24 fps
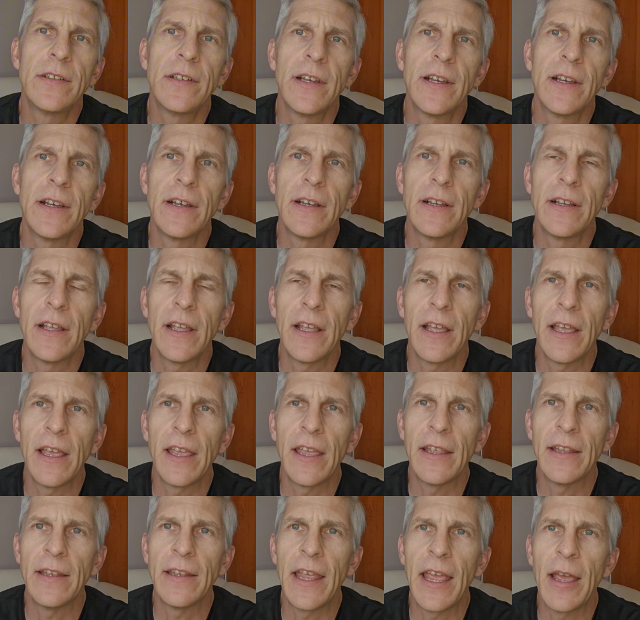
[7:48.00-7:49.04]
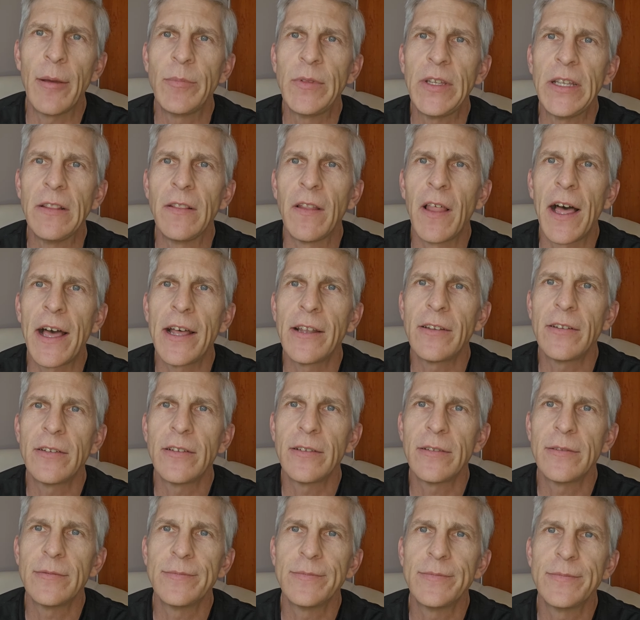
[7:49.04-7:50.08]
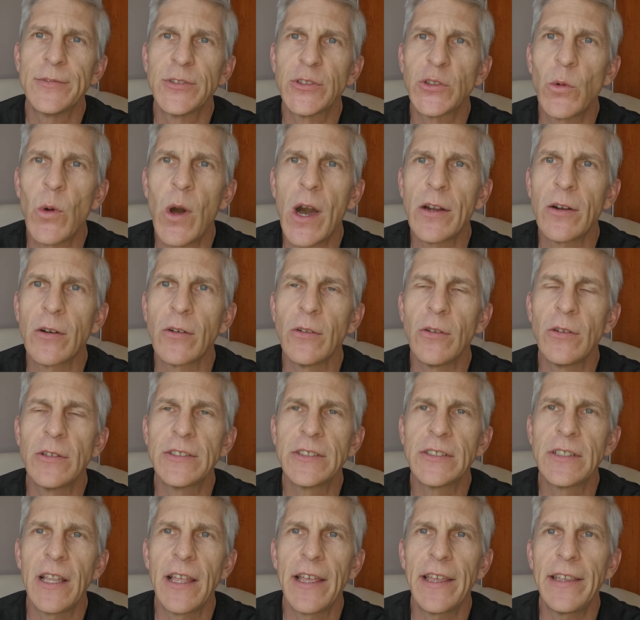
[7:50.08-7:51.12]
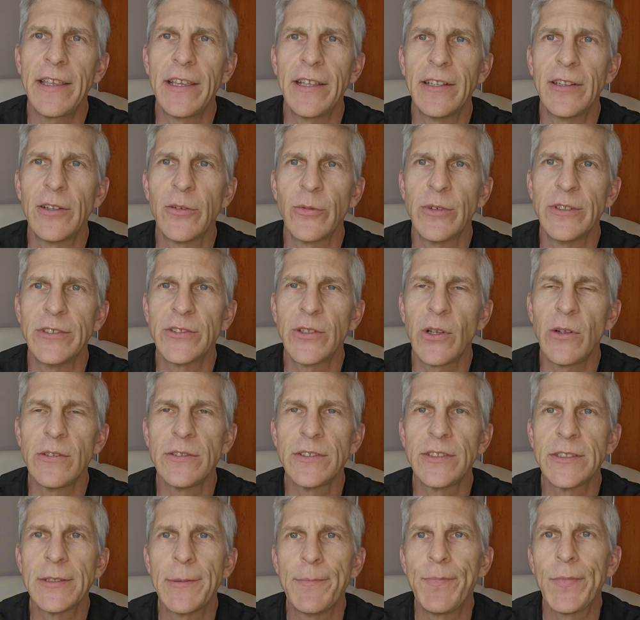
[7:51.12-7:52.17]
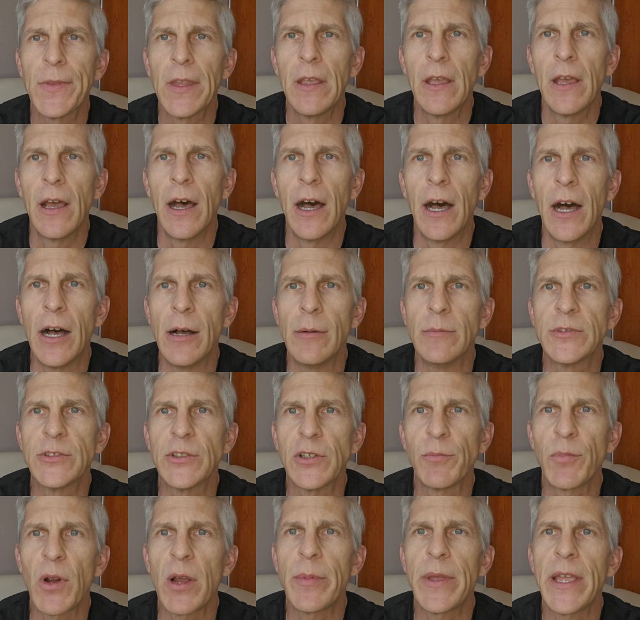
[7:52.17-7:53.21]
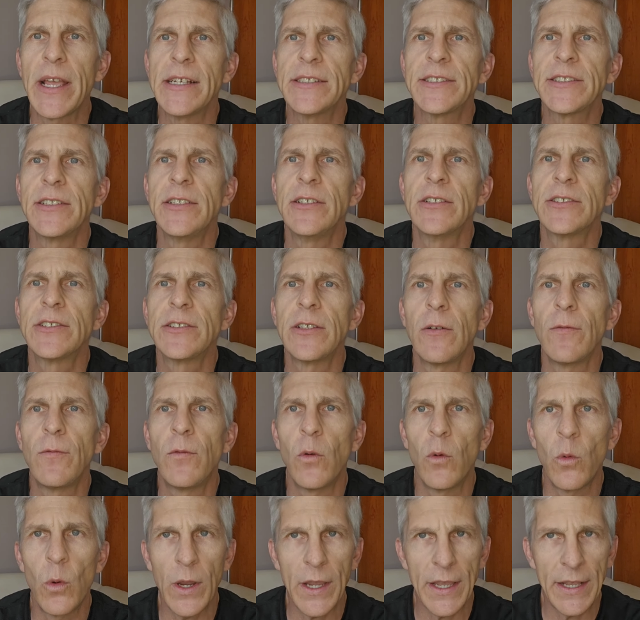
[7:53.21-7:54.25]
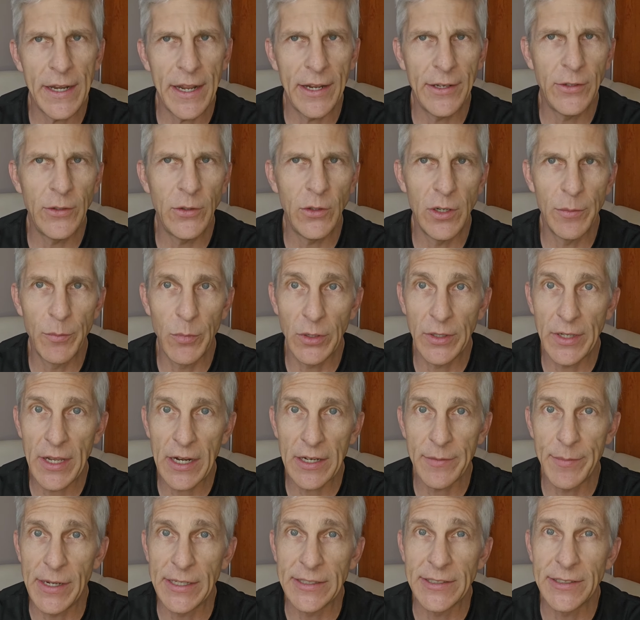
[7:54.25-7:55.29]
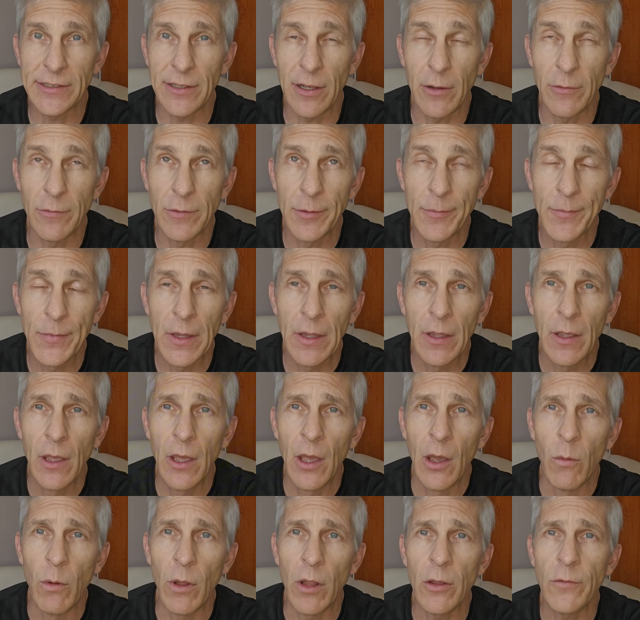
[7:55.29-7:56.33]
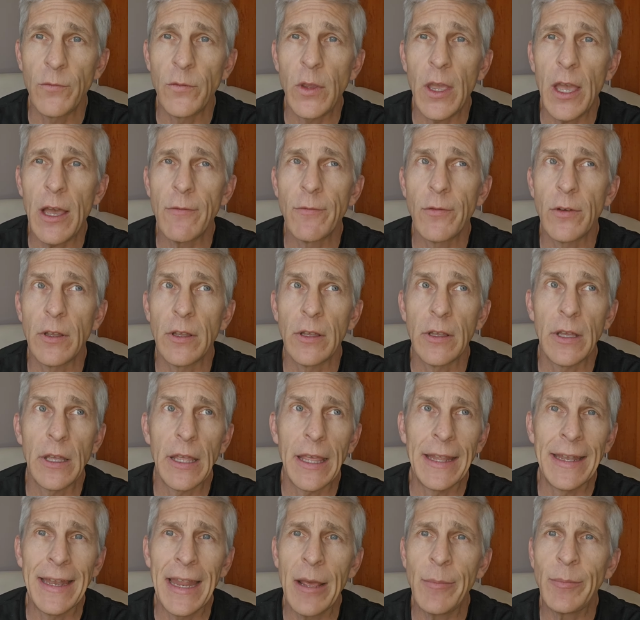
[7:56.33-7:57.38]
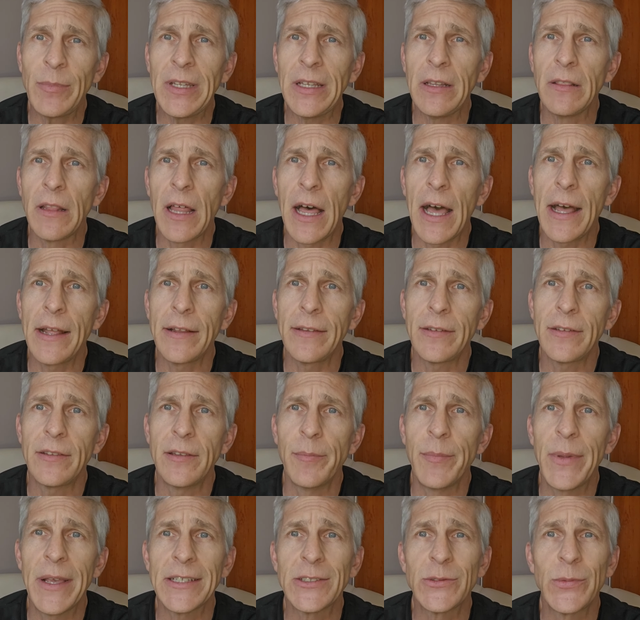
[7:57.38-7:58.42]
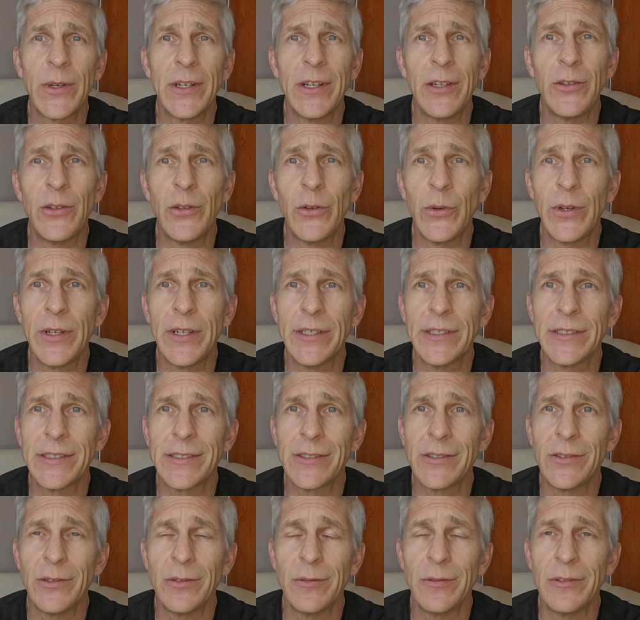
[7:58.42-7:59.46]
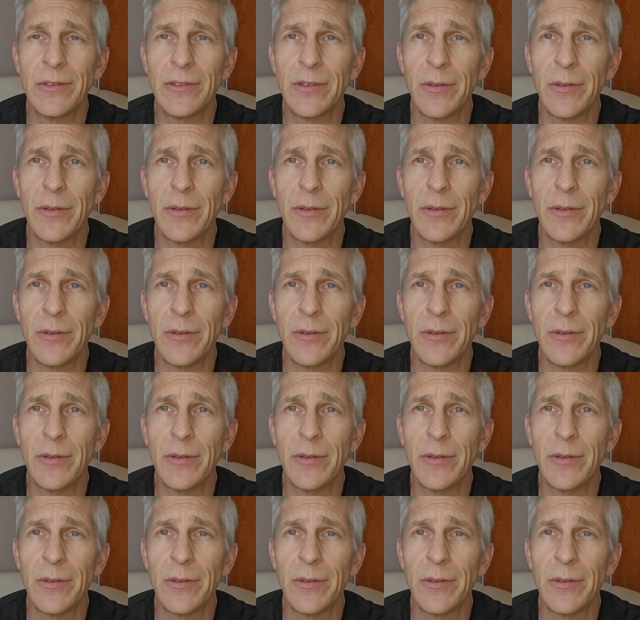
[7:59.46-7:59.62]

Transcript: an empty lot squatter looks like and the results. So you're probably asking yourself, well, what can I do to protect myself? Well, if you have an empty lot, the best way to do it is to